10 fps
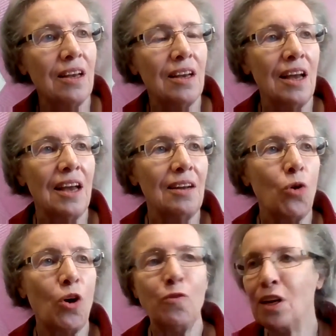And
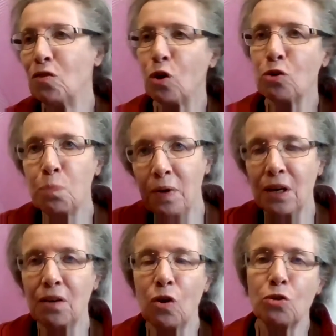often it grows
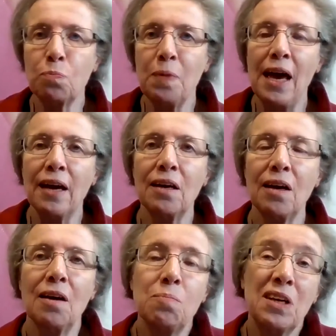back.
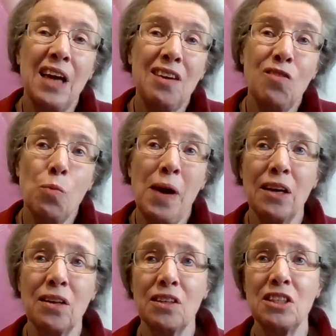It can grow back a
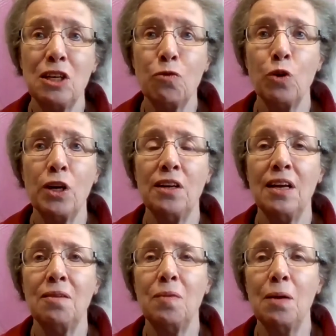little different,
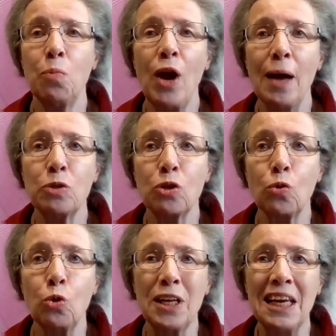and perhaps the
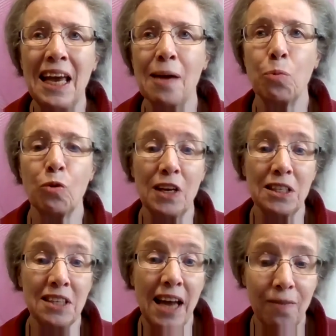cooling cap prevents
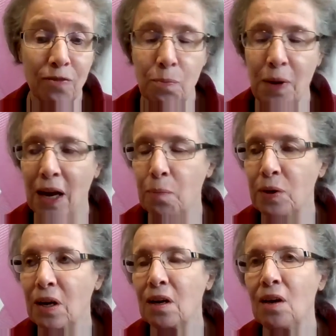that from
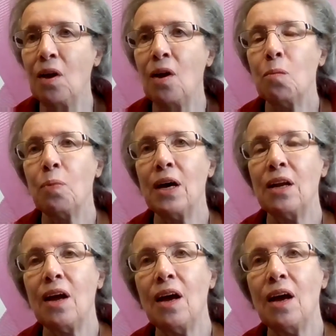happening. But